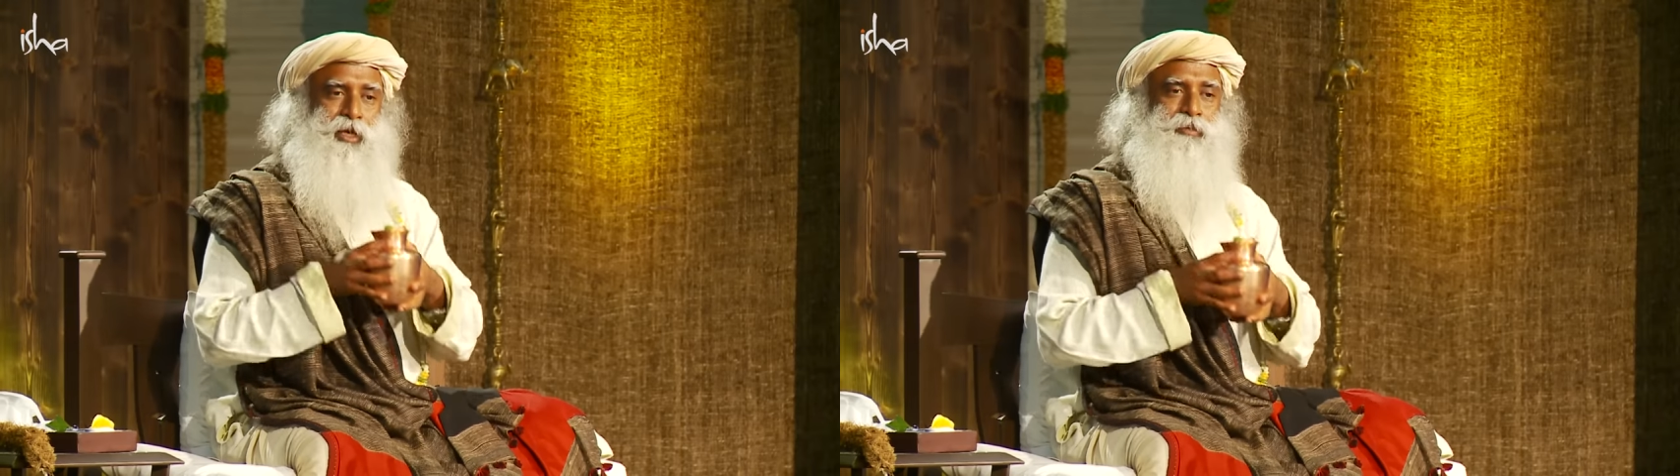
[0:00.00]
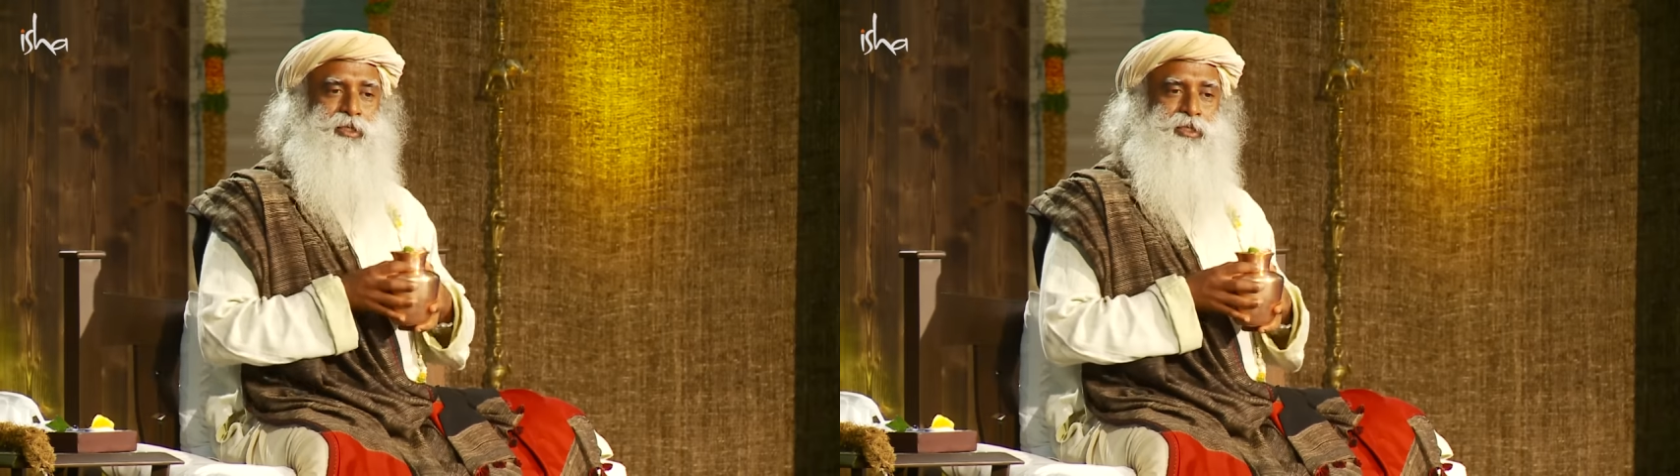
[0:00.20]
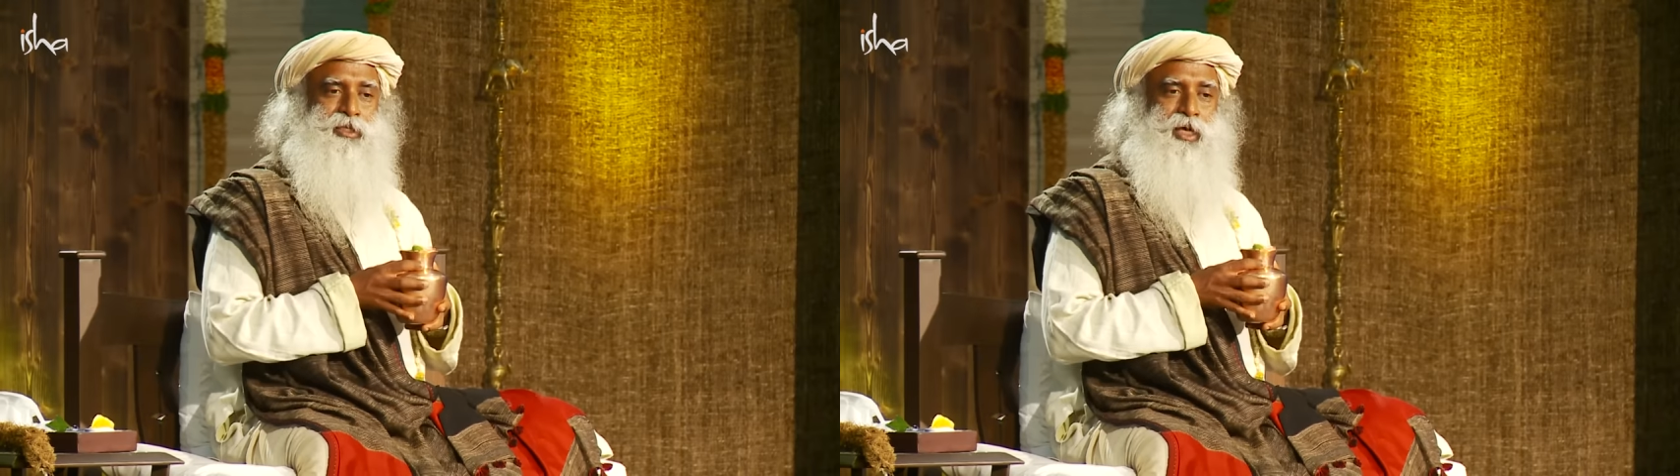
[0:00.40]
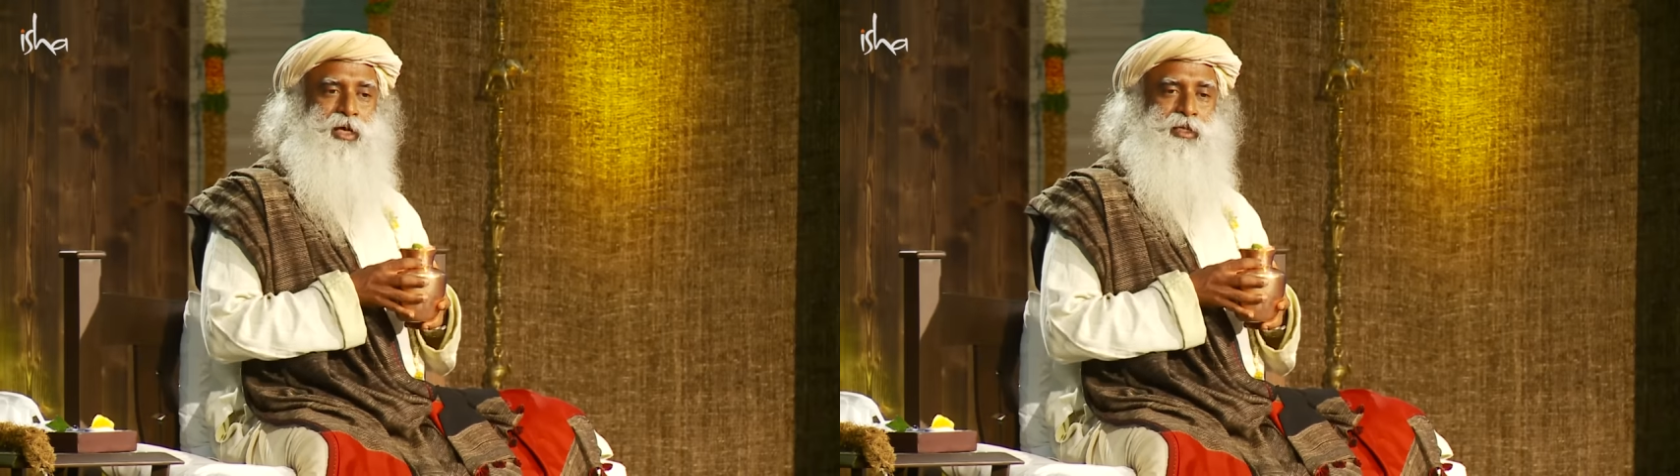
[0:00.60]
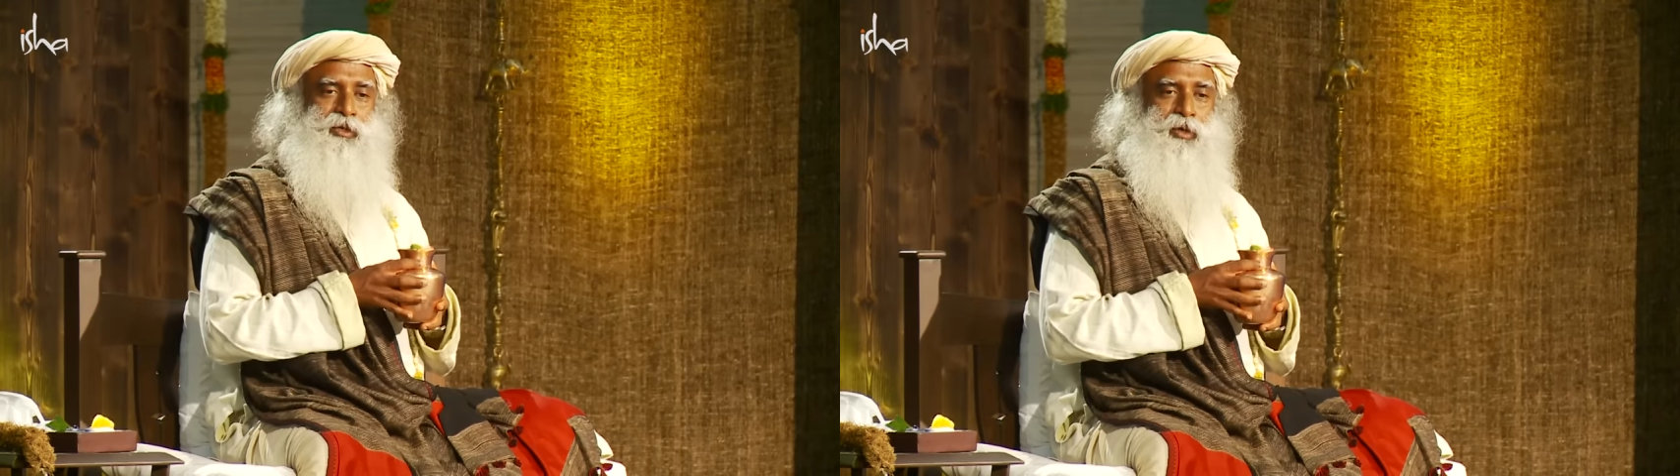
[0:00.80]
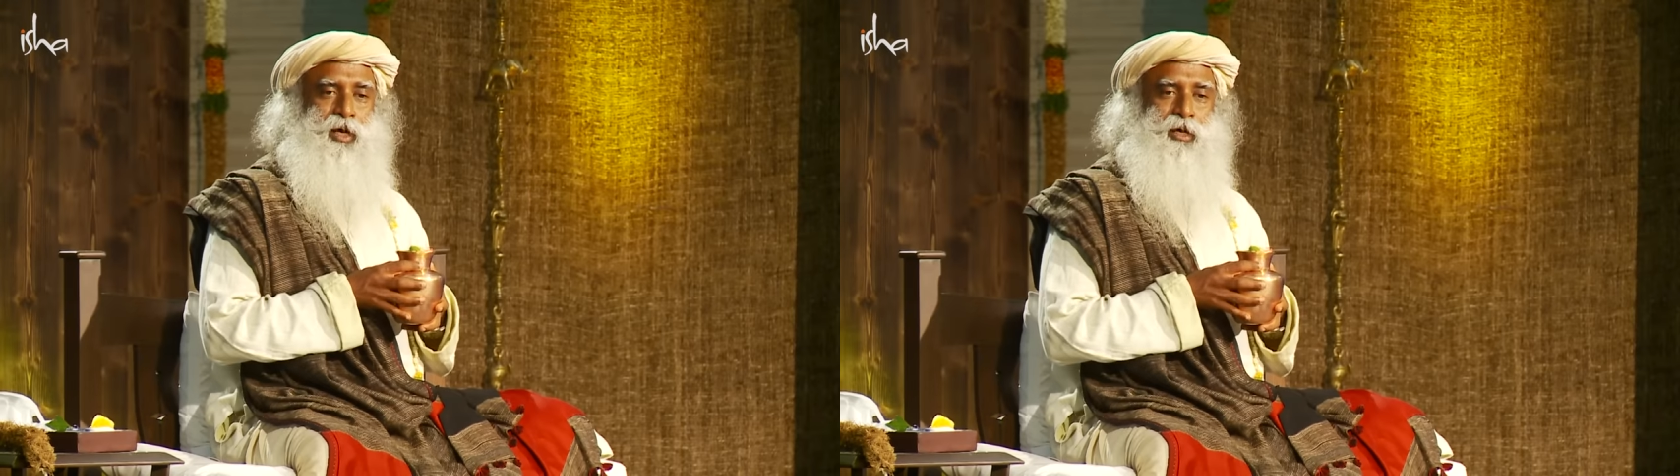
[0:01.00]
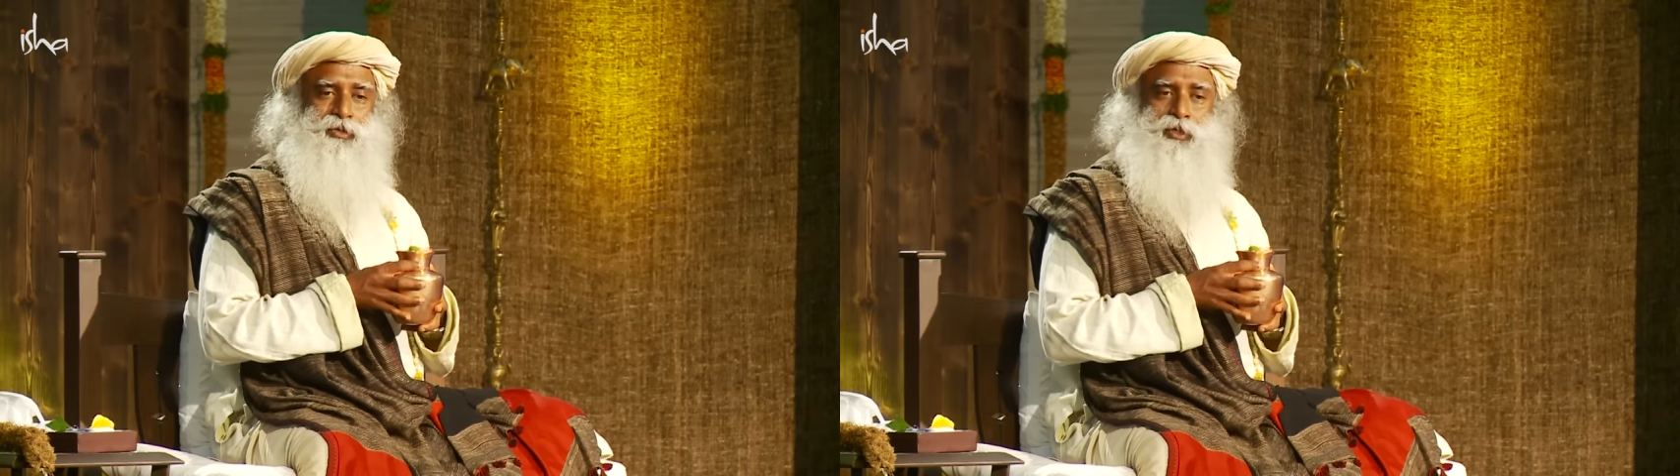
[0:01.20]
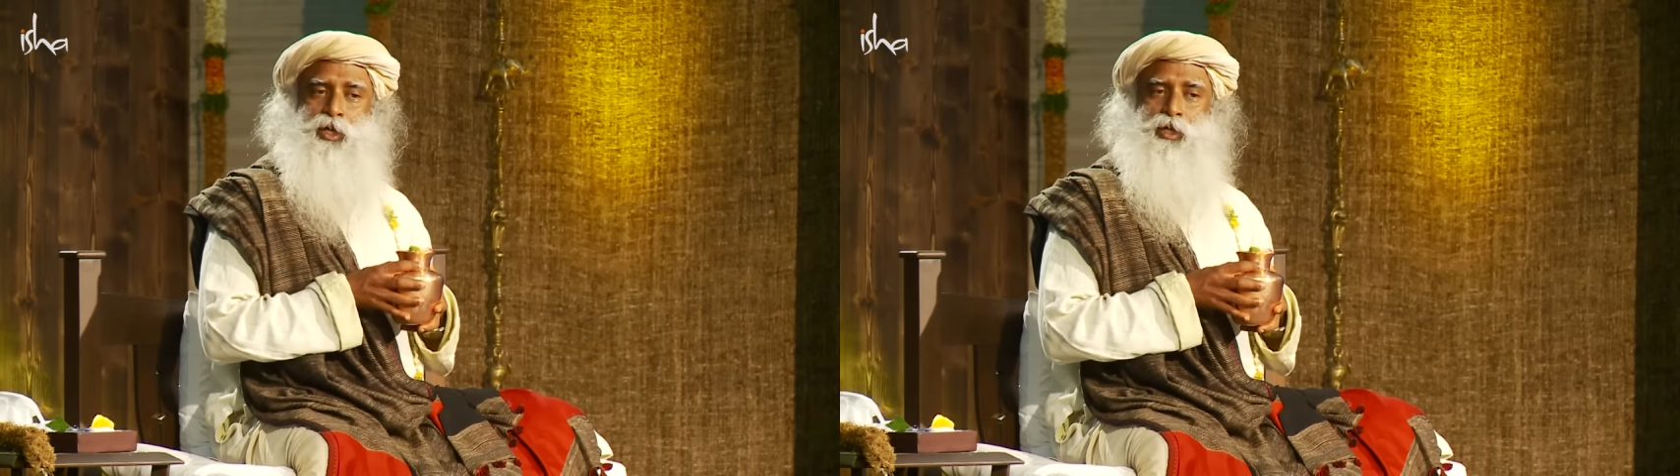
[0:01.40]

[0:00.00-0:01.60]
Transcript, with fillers: comes inside your house,